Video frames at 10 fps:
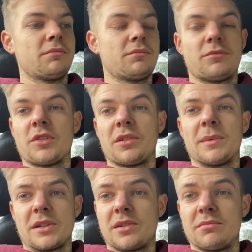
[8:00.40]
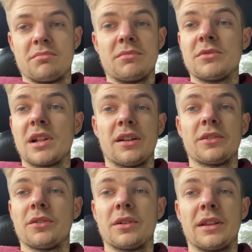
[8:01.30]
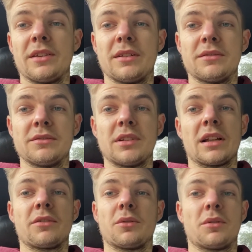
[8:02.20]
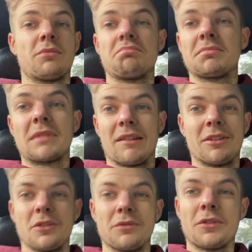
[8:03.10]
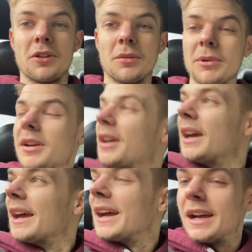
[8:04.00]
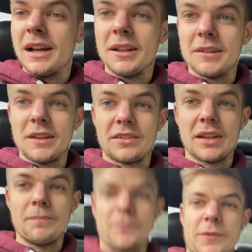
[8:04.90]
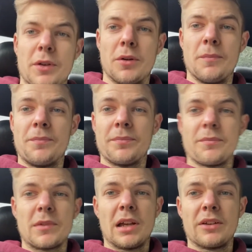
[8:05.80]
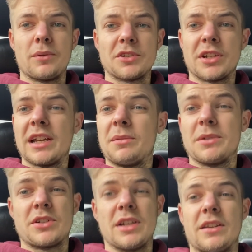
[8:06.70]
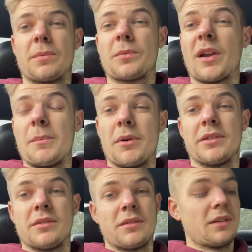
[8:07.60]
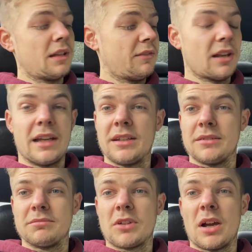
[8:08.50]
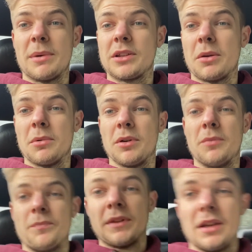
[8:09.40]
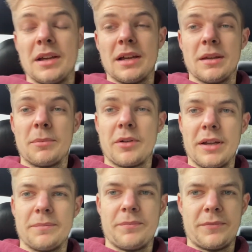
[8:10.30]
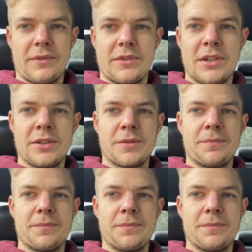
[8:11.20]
transmission stands underneath it, like so it definitely doesn't fall on me. And that's it. So thanks for watching, guys. Make sure you hit the subscribe button, leave a like and comment down below, and be great. Cheers.